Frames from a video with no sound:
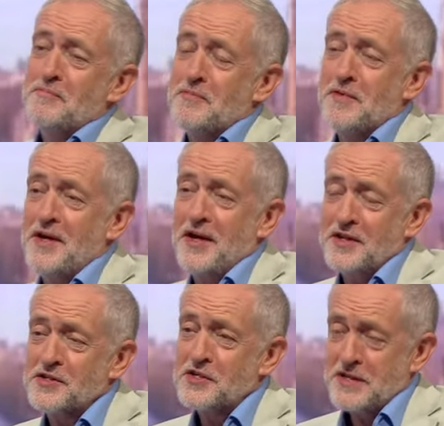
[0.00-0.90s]
MPs um, out.
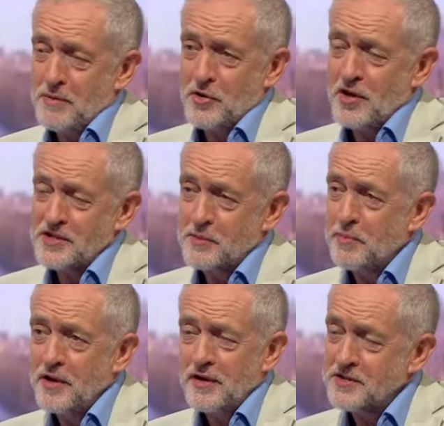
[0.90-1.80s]
It's a democratic
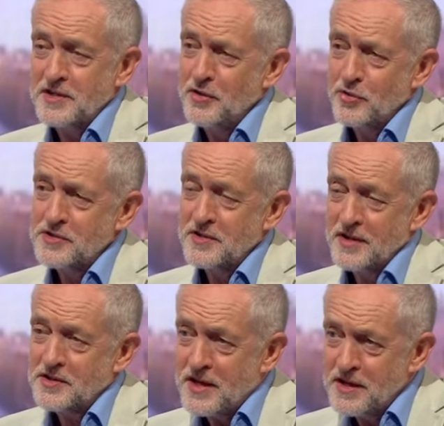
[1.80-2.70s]
party, not a
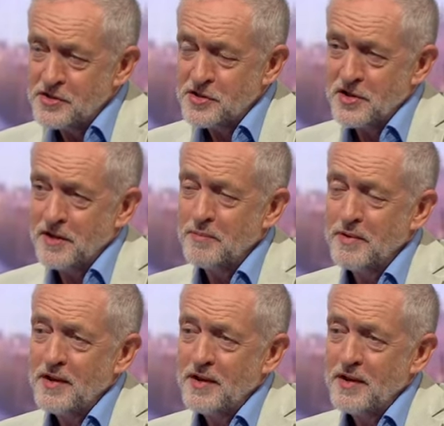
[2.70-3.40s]
dictatorship.